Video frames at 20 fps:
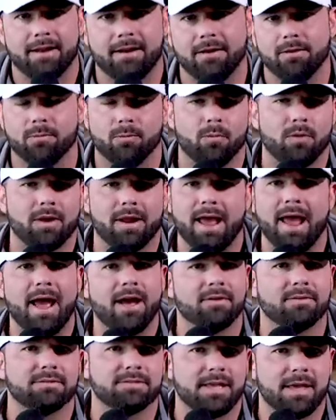I don't want a
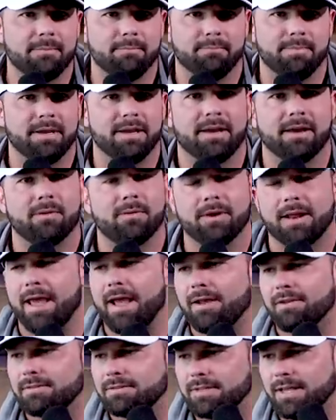house that big. I don't want a
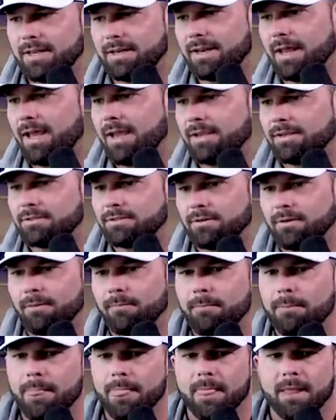house that nice
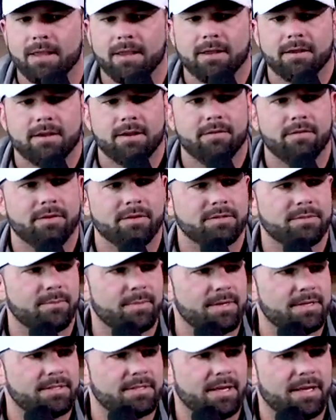or you ever hear
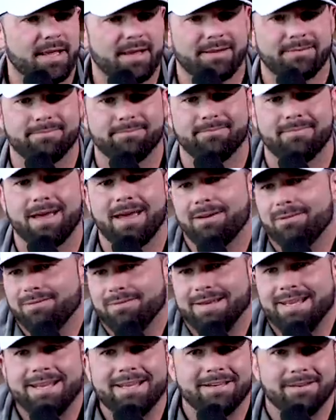somebody say like I
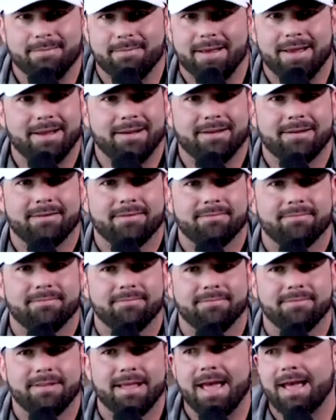don't need to make
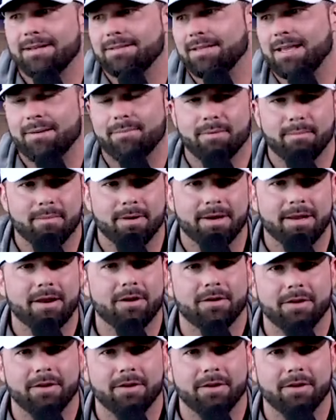that type of money.